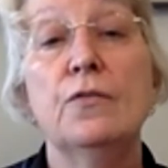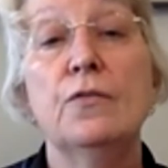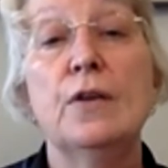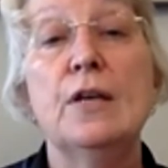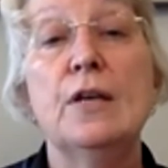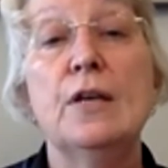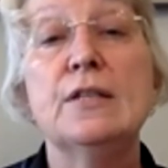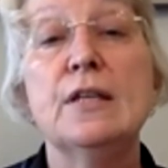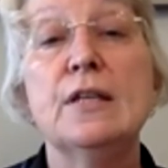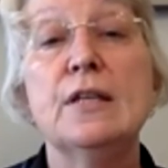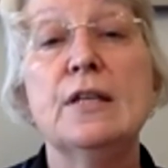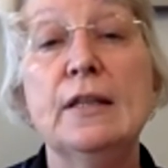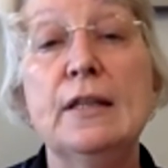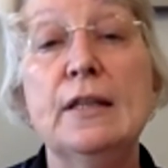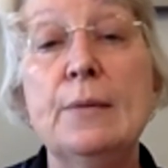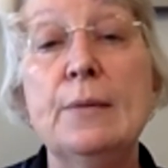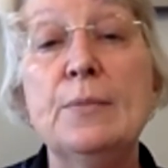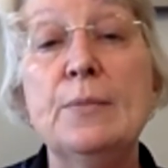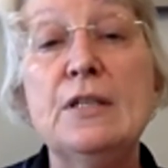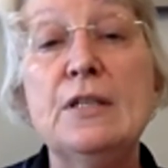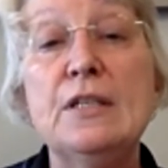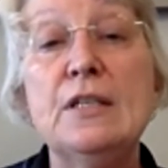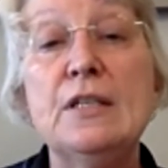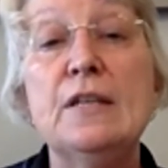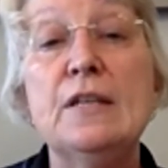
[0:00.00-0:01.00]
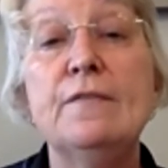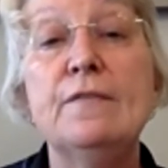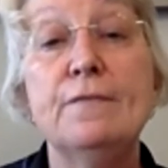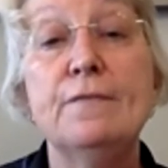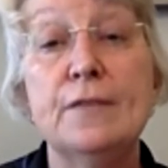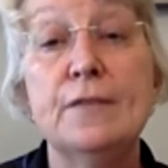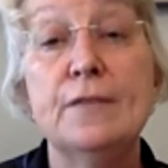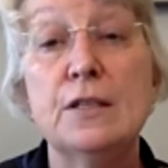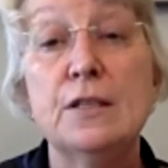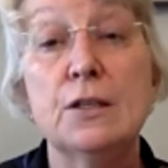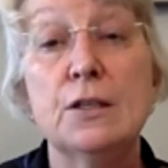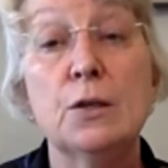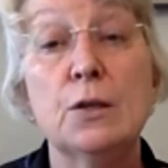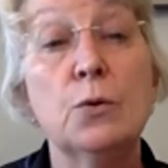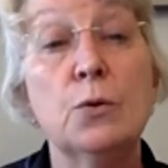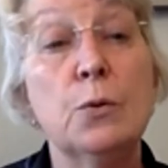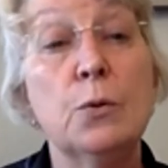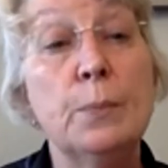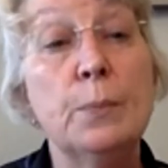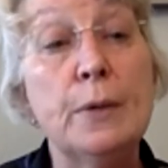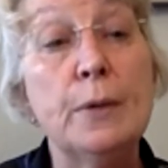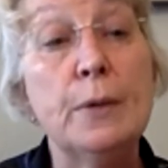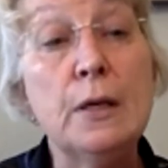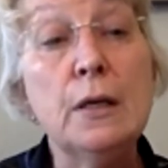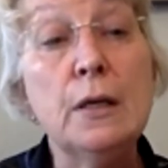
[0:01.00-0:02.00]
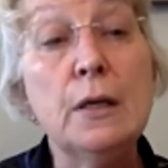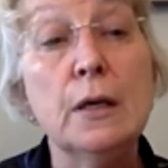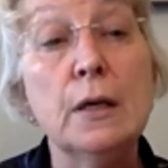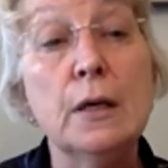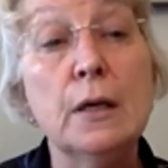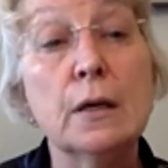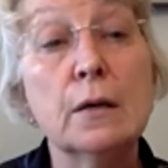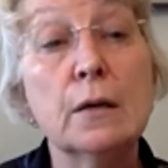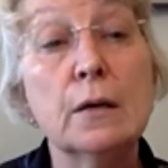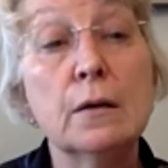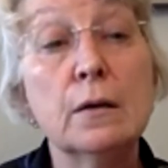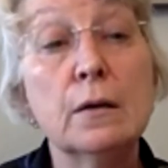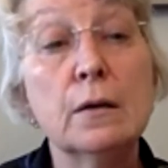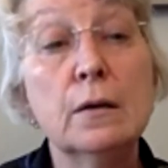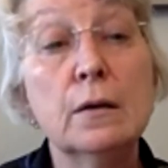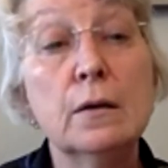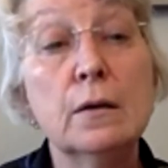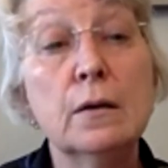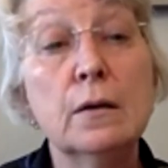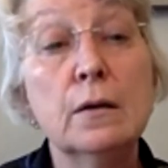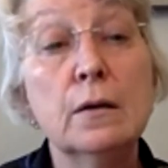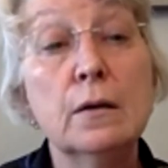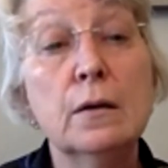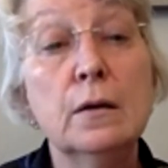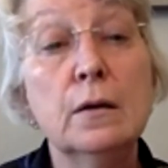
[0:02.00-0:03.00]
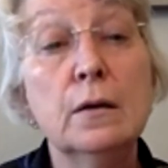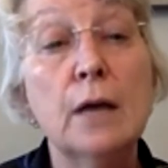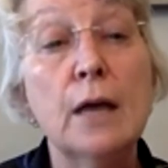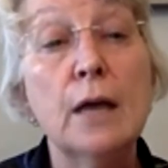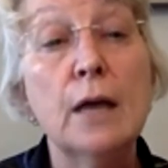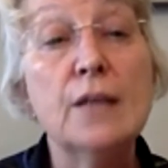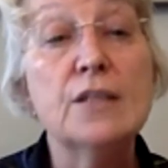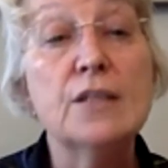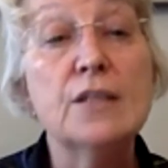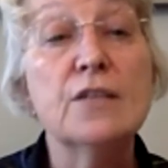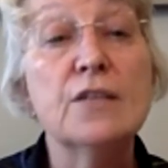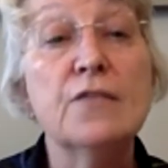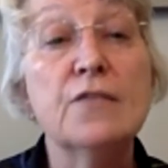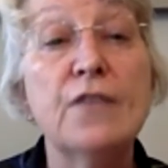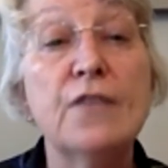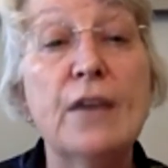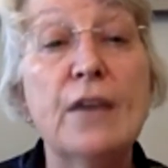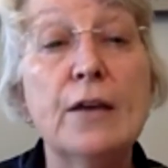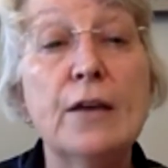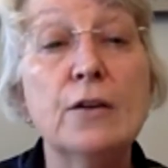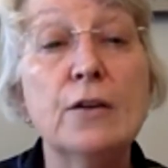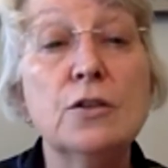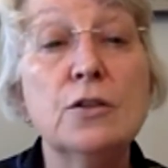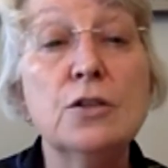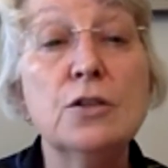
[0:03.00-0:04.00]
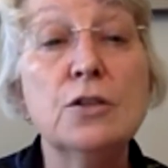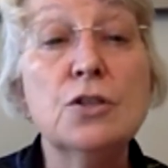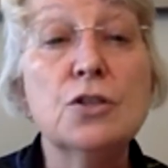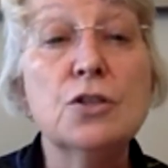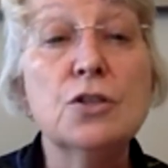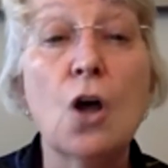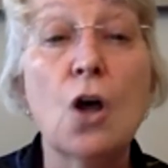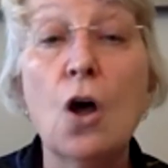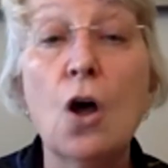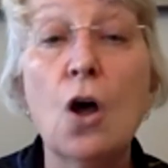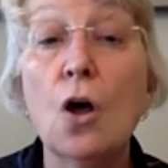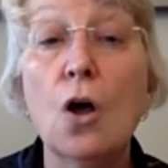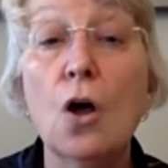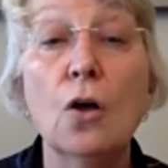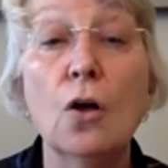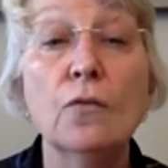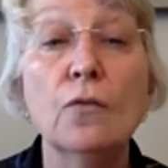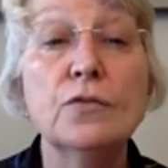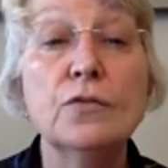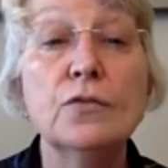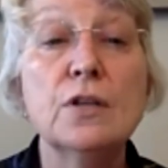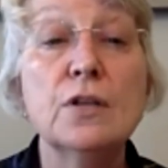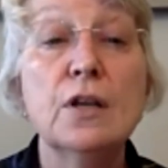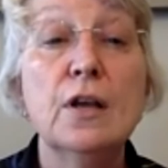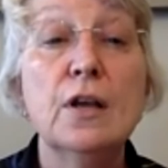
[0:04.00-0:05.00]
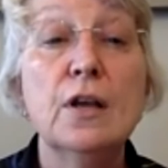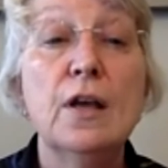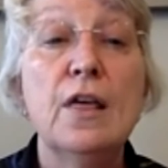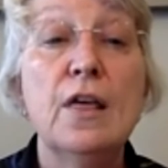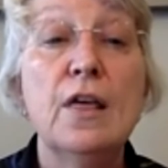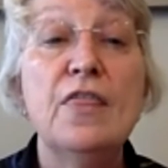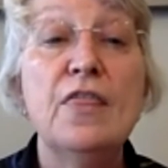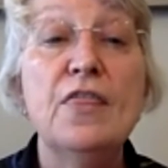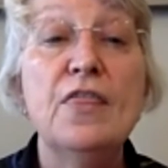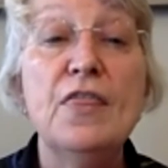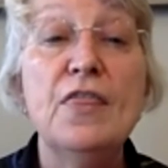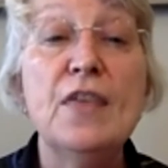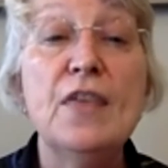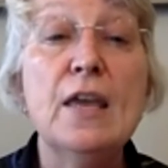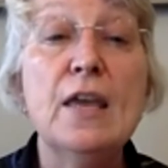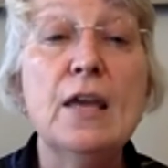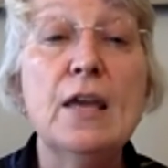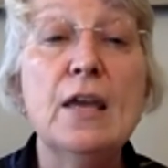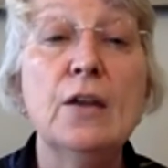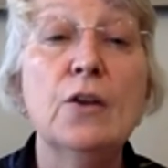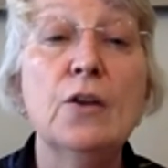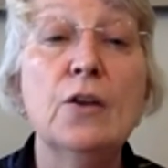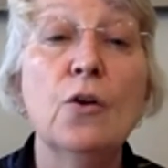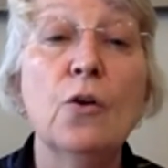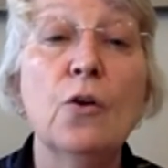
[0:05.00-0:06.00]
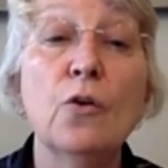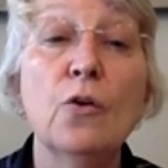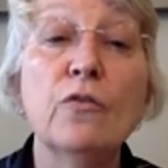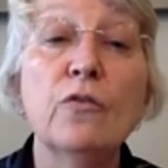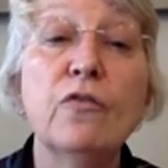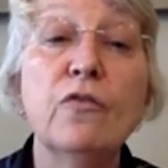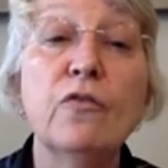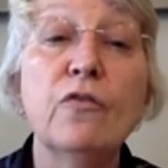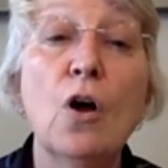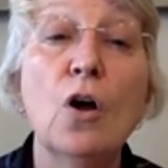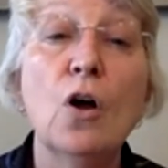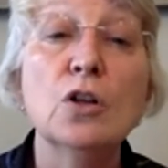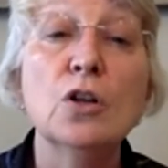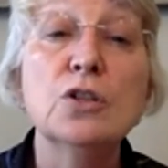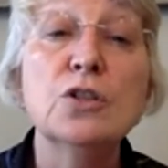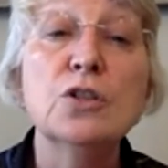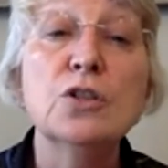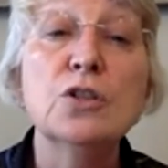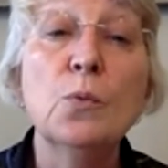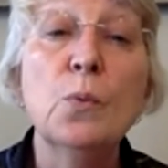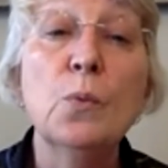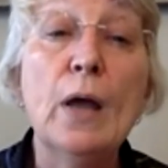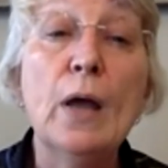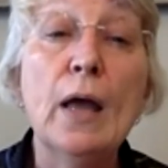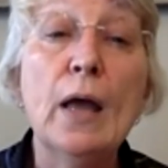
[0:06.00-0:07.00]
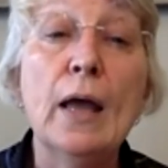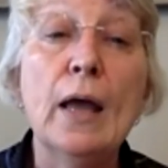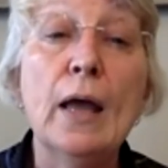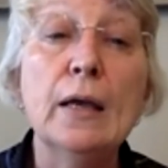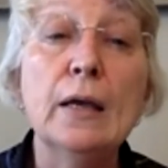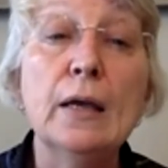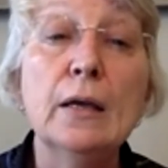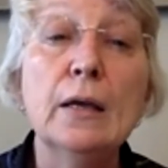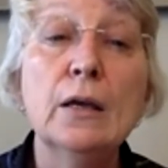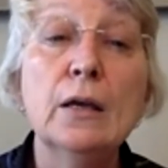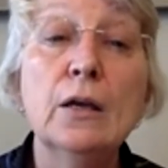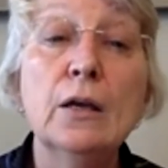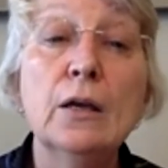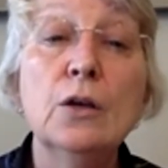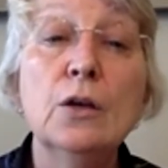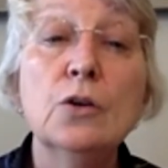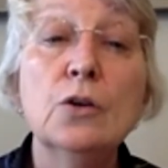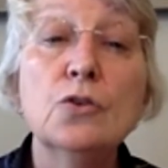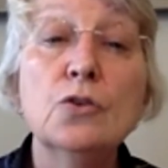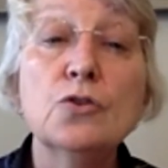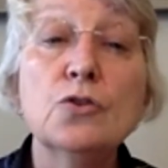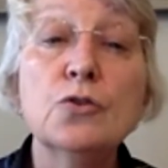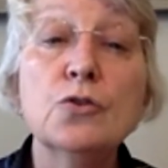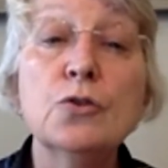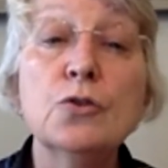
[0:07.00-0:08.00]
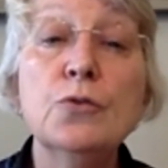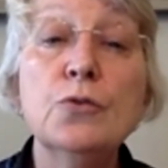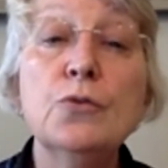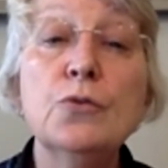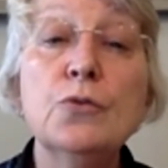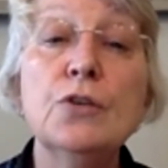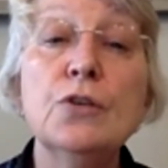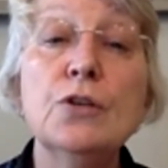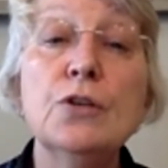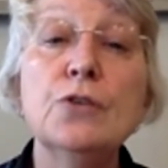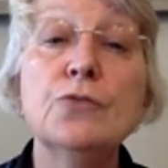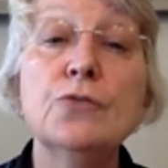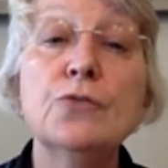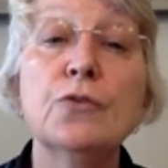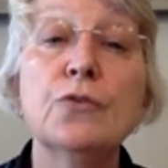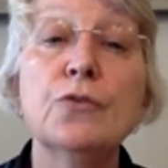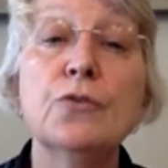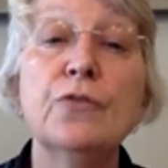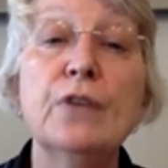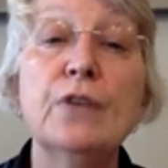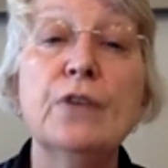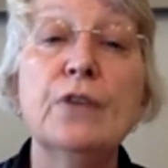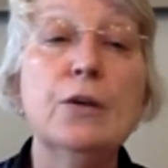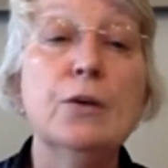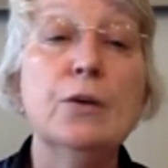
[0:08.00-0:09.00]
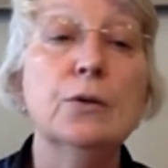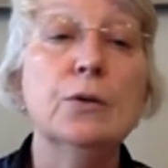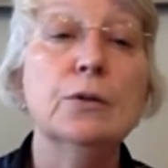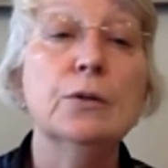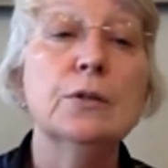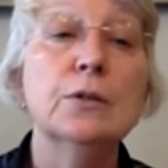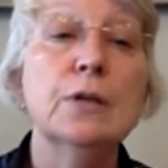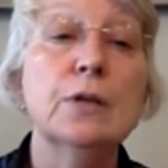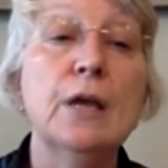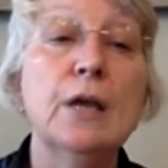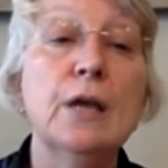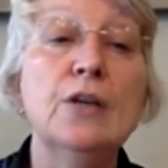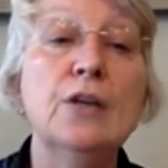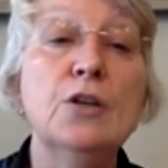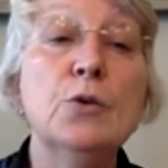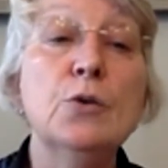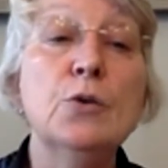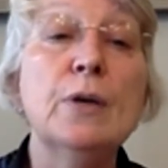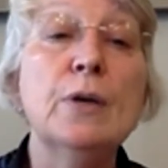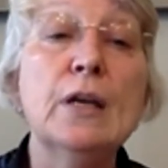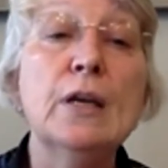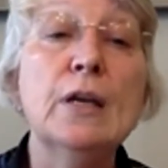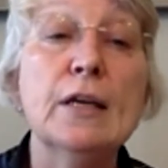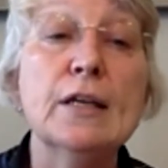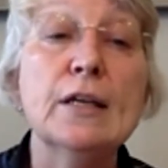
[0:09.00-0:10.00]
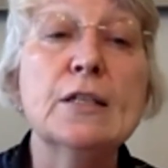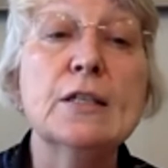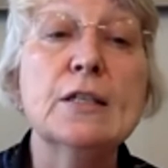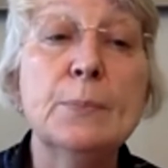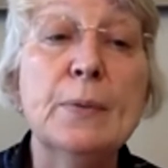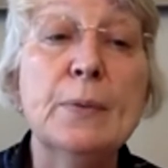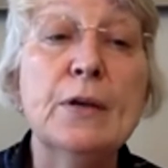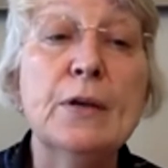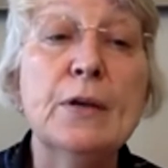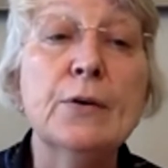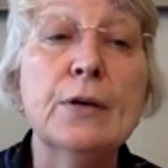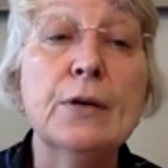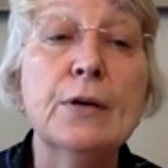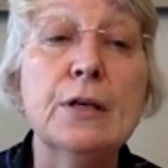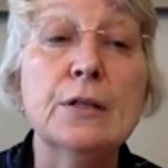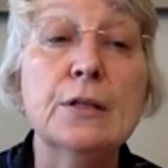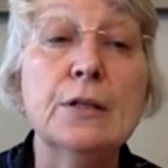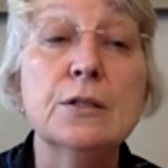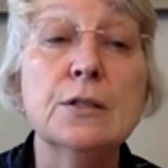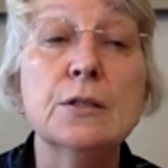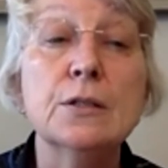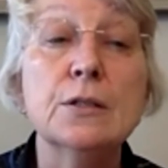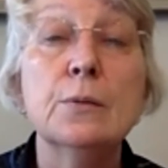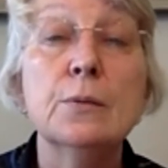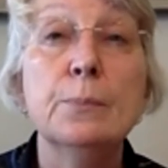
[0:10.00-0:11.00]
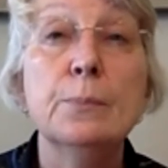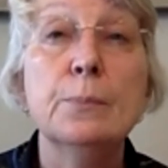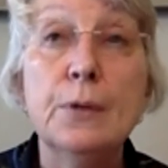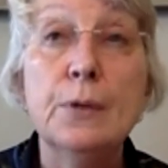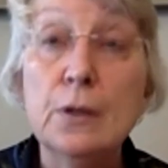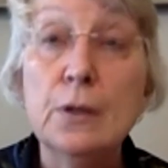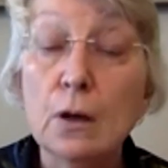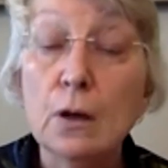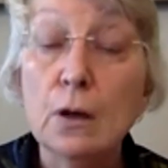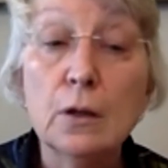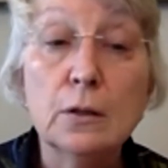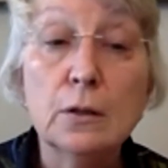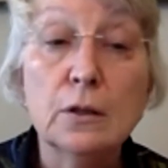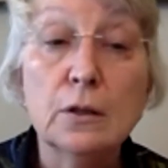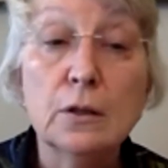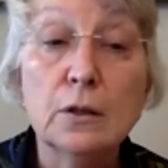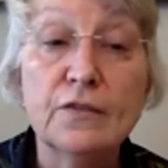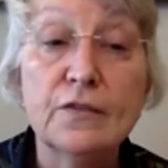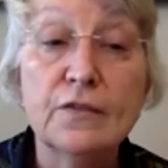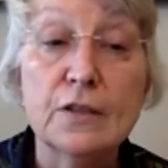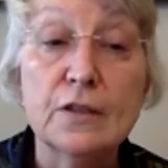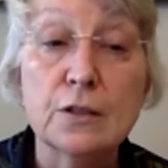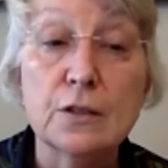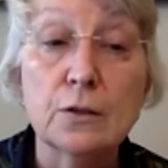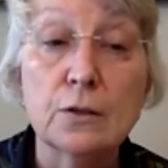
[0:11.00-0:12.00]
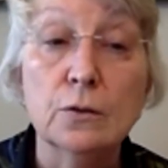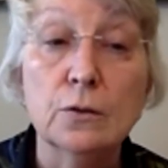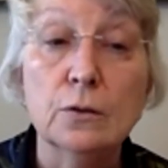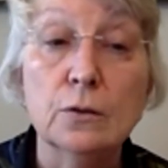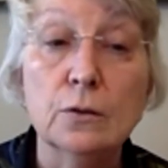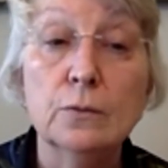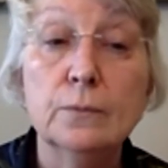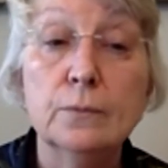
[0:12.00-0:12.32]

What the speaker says: as a limited physical being. As the veil dissolves, thin or falls away, truth is revealed and you can experience beyond the physical.